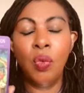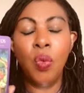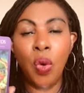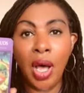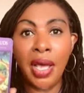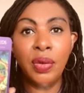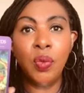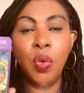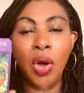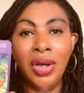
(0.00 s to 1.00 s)
What
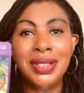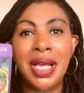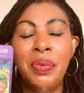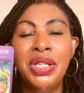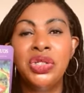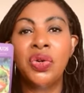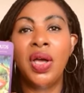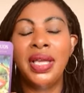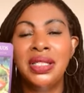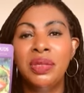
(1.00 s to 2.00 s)
are we
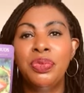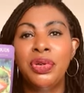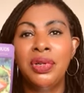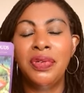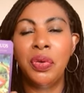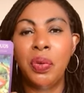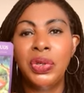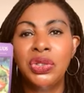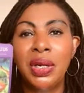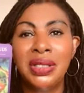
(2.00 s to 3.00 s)
trying to prove? Who are
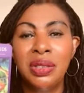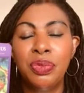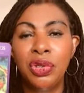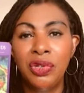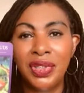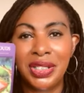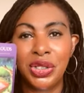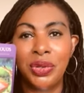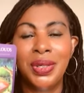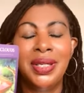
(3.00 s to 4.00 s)
we trying to prove it
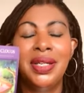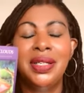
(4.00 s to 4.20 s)
to?